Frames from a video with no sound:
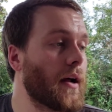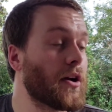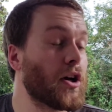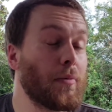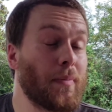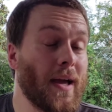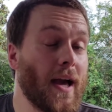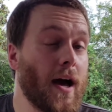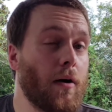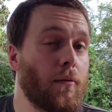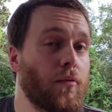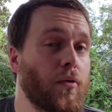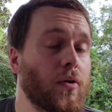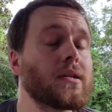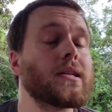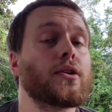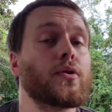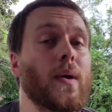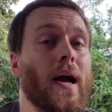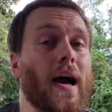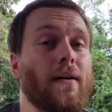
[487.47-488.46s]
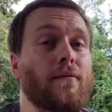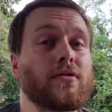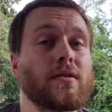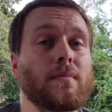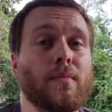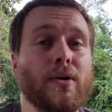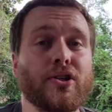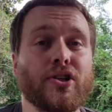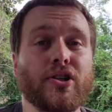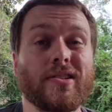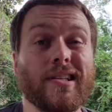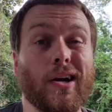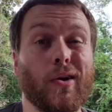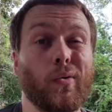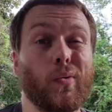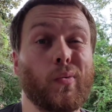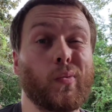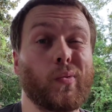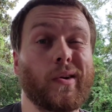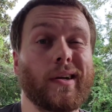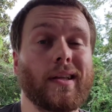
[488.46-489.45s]
Could be helpful because I do have some bushes that are
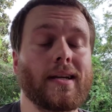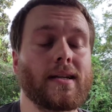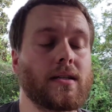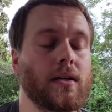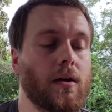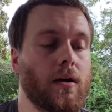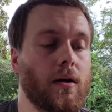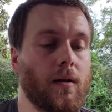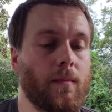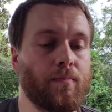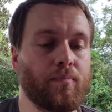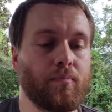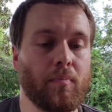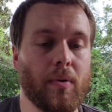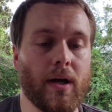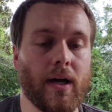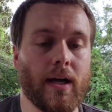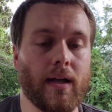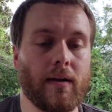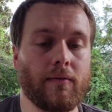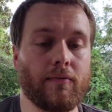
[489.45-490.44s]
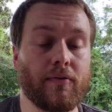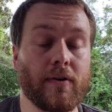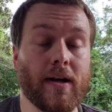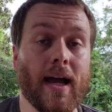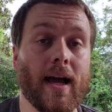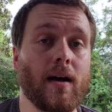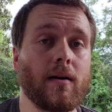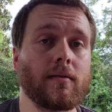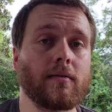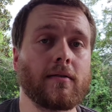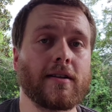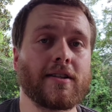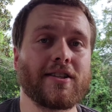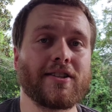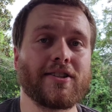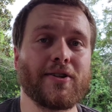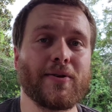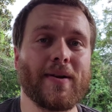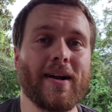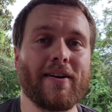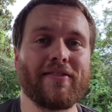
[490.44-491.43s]
really tall, but for now, this
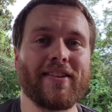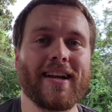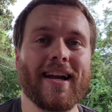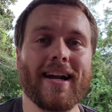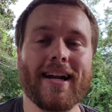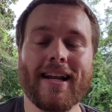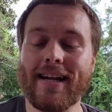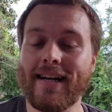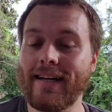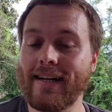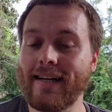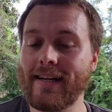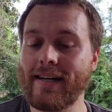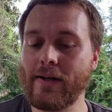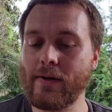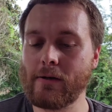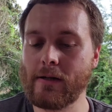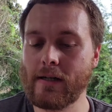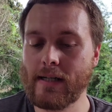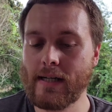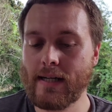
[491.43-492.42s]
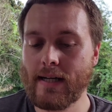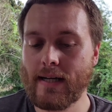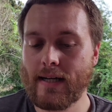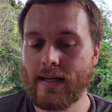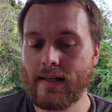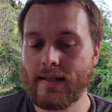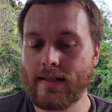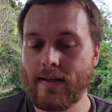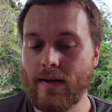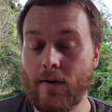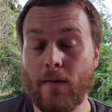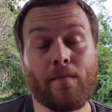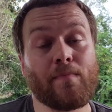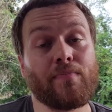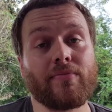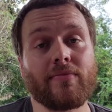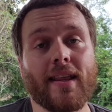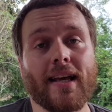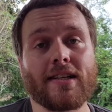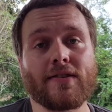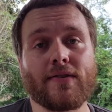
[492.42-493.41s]
is doing everything I needed to do. So
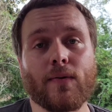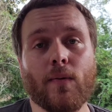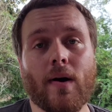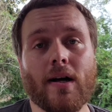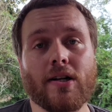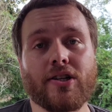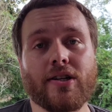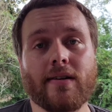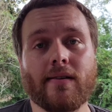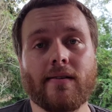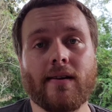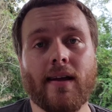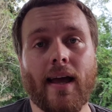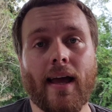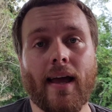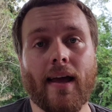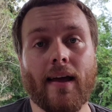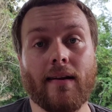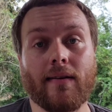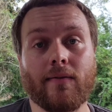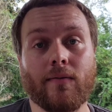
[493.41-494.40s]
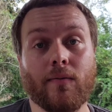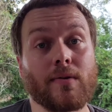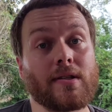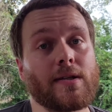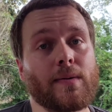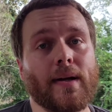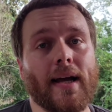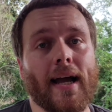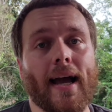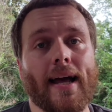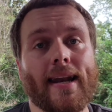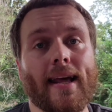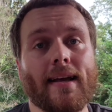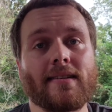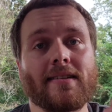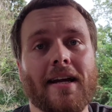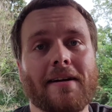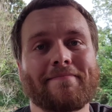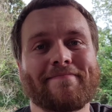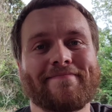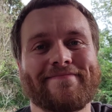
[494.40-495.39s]
thanks for watching, and we'll see what I got
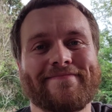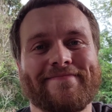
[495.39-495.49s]
next time.